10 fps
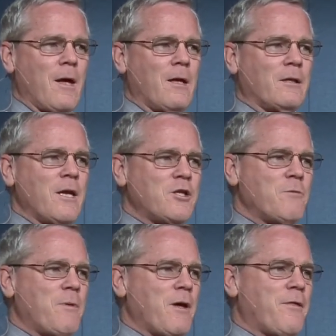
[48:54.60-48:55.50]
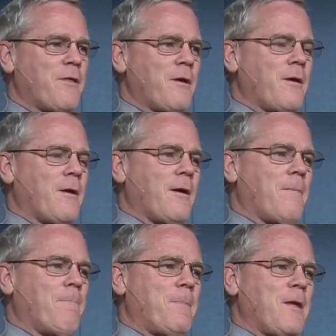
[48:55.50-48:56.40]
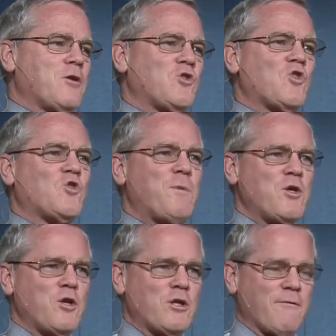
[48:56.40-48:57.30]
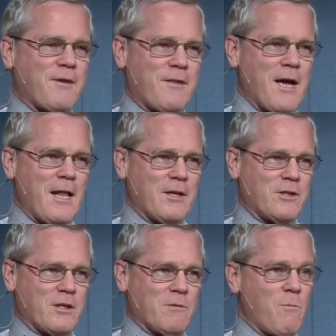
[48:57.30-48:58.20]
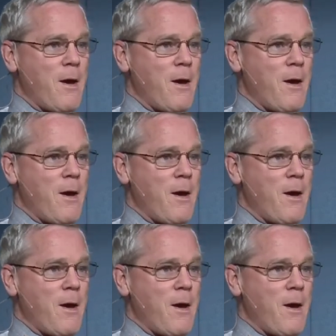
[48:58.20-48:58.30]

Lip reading: Elizabeth is suspicious of Catholicism.